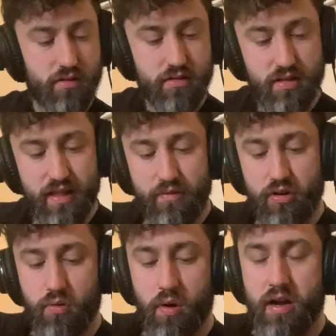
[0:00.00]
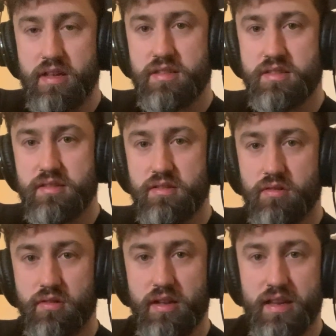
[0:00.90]
So that requires
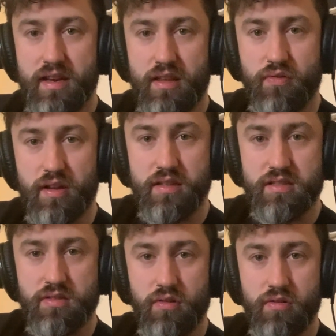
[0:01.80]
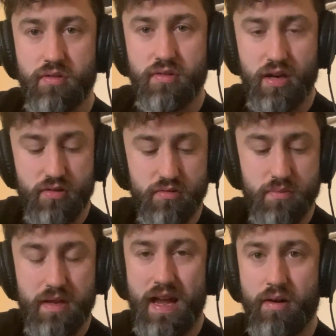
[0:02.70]
your index finger to sort of, your knuckle
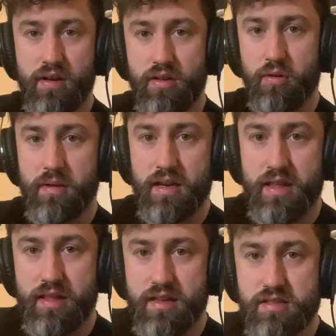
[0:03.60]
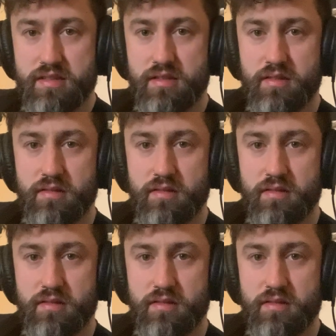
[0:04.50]
to be out a little bit like this.